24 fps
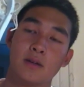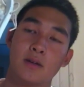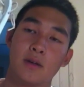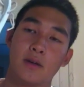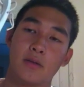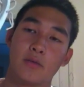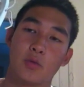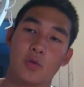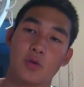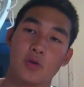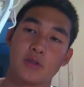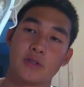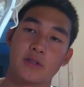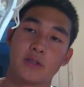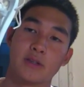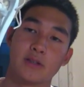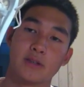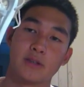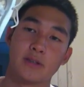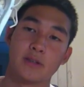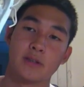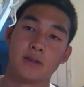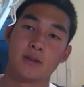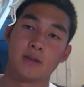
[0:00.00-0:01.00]

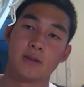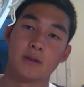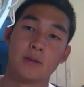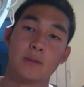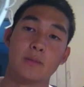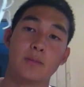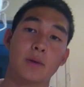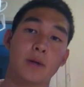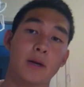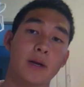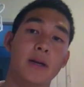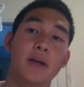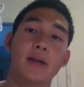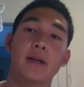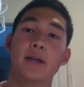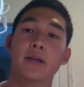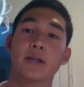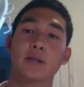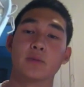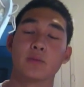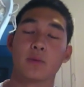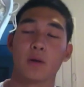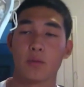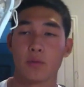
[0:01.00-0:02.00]
unfortunately, but it
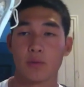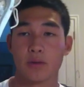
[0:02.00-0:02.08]
is well